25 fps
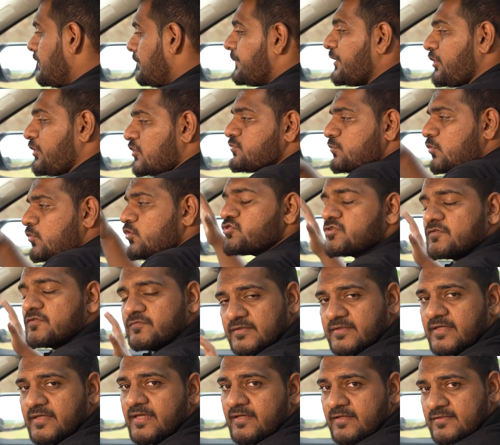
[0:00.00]
because most of
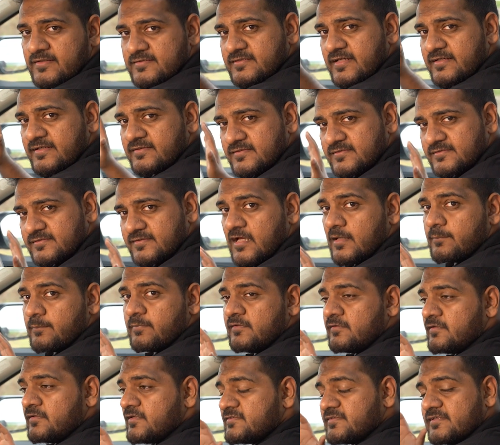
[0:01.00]
the thing inside this
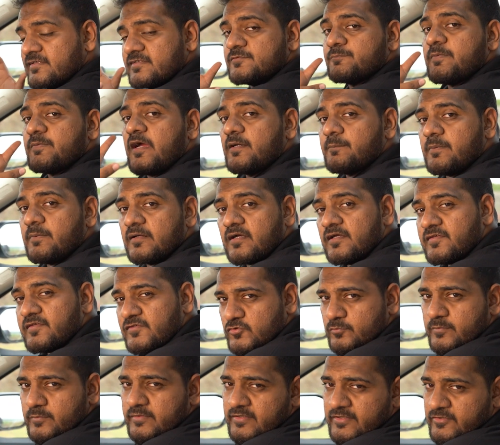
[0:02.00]
cabin is inspired by
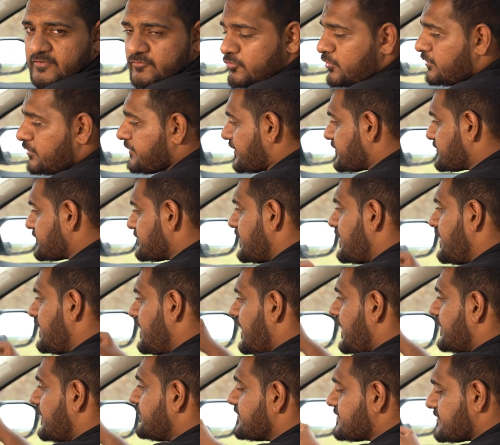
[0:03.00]
consumer electronics.
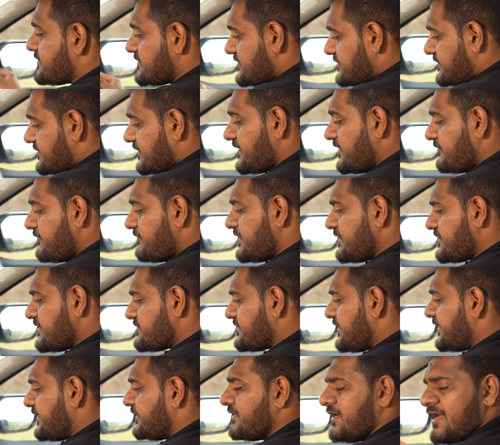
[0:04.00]
And this steering wheel
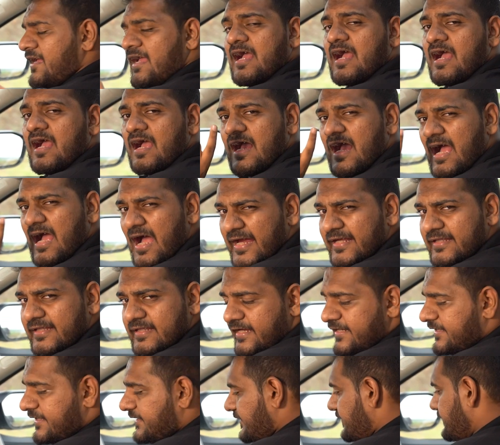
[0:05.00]
design, I
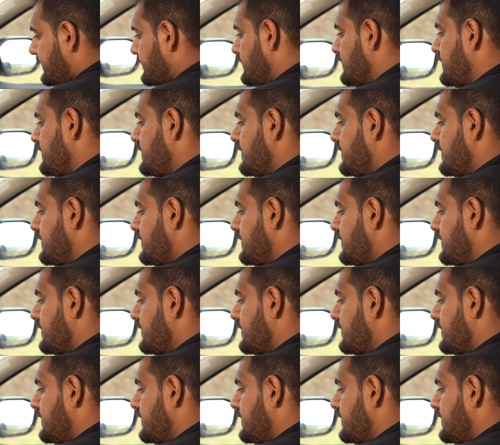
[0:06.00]
like it.